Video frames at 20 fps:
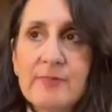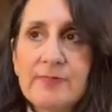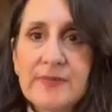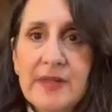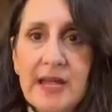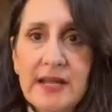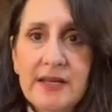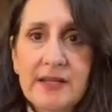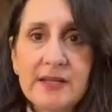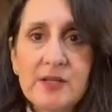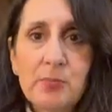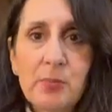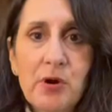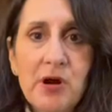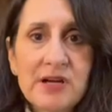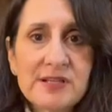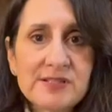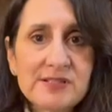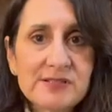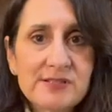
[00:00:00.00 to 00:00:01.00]
And in the
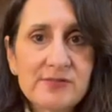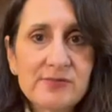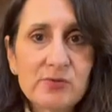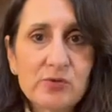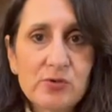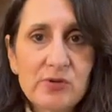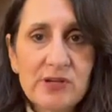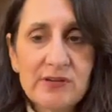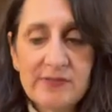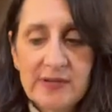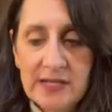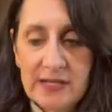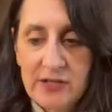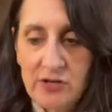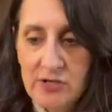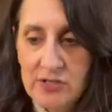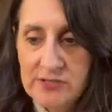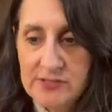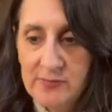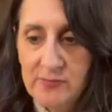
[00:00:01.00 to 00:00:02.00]
process of grieving, there
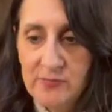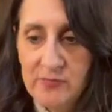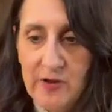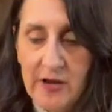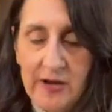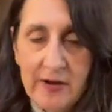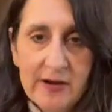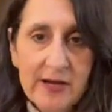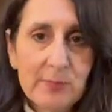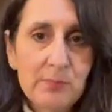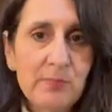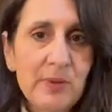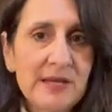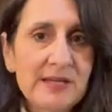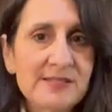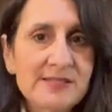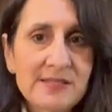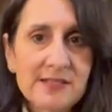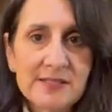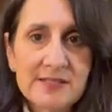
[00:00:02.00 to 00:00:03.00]
are some very
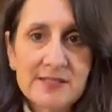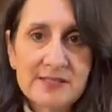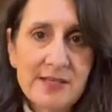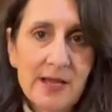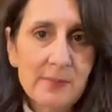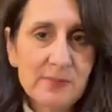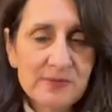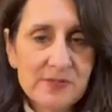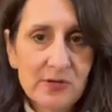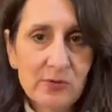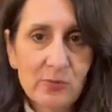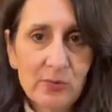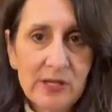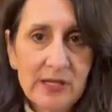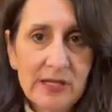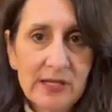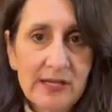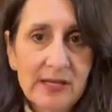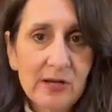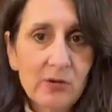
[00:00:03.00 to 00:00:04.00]
basic steps that
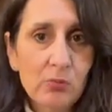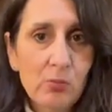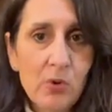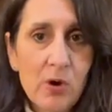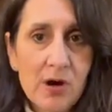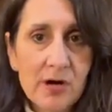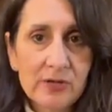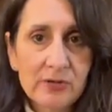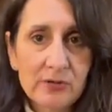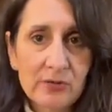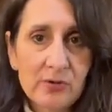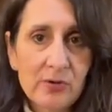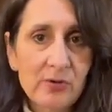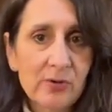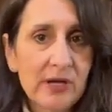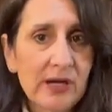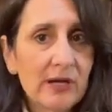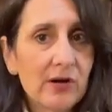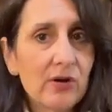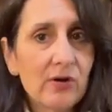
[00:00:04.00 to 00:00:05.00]
we can walk through
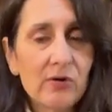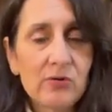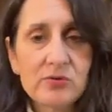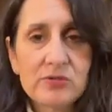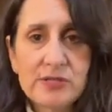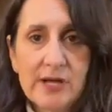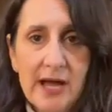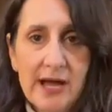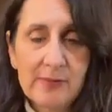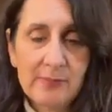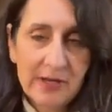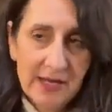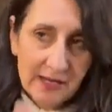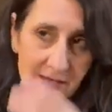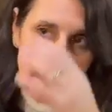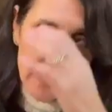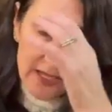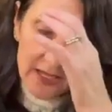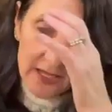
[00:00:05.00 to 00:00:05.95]
in our own timing.